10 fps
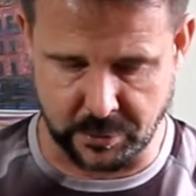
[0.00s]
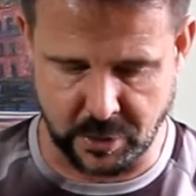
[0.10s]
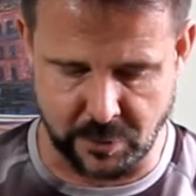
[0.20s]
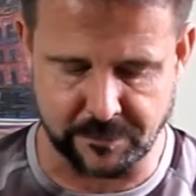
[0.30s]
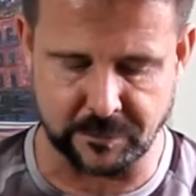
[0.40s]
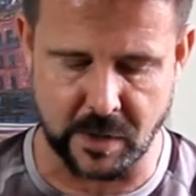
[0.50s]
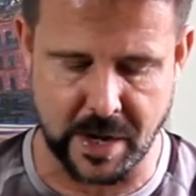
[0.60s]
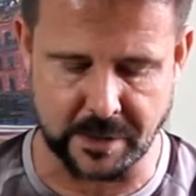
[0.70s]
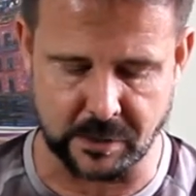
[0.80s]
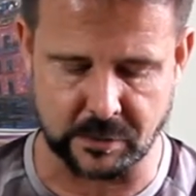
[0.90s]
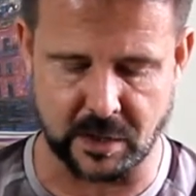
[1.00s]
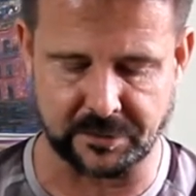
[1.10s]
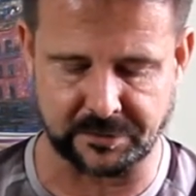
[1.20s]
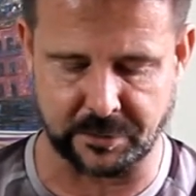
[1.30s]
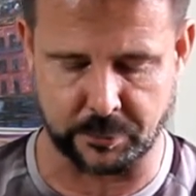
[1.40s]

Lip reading: go flying across the